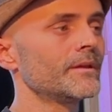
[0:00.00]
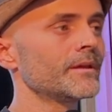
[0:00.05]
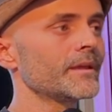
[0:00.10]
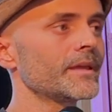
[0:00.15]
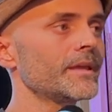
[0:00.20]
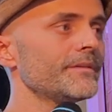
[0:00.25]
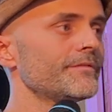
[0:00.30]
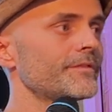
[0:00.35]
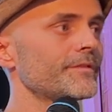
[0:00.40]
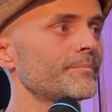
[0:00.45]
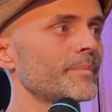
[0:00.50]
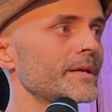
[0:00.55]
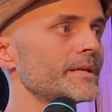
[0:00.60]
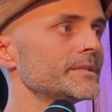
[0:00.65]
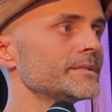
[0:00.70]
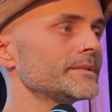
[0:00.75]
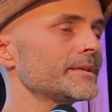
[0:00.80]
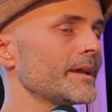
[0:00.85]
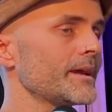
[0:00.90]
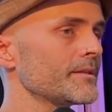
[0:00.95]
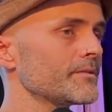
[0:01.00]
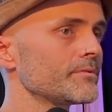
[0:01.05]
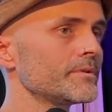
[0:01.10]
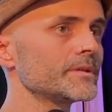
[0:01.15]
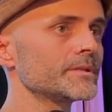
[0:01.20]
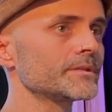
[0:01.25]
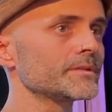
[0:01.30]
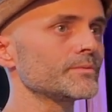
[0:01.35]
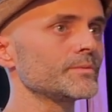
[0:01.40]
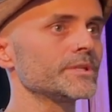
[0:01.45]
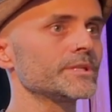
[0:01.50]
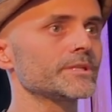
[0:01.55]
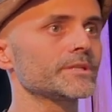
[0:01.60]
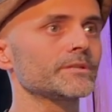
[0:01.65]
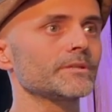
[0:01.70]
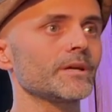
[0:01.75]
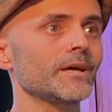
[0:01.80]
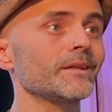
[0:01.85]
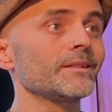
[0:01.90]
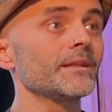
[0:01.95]
gift-based gatherings, which
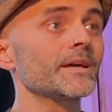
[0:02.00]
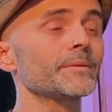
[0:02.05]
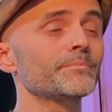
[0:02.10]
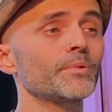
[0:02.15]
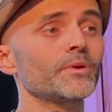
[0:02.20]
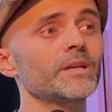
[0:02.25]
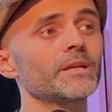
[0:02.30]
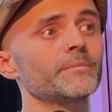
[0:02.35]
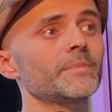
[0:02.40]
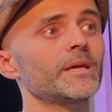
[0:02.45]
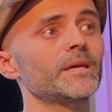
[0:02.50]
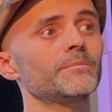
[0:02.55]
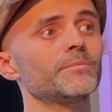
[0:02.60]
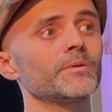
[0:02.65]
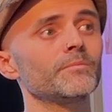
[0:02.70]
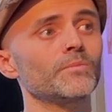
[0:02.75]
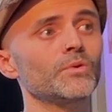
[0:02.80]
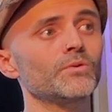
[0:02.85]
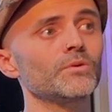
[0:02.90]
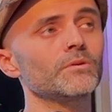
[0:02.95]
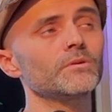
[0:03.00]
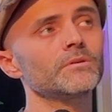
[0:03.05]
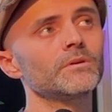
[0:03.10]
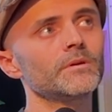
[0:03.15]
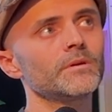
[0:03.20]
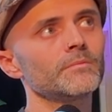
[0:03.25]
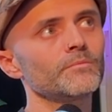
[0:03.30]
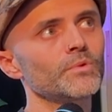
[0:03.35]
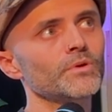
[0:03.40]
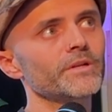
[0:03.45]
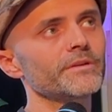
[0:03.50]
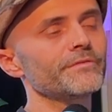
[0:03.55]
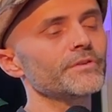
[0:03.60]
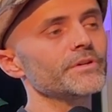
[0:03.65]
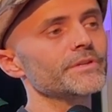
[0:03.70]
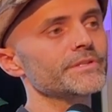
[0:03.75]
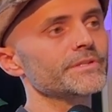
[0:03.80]
are like Burning Man, but more diverse.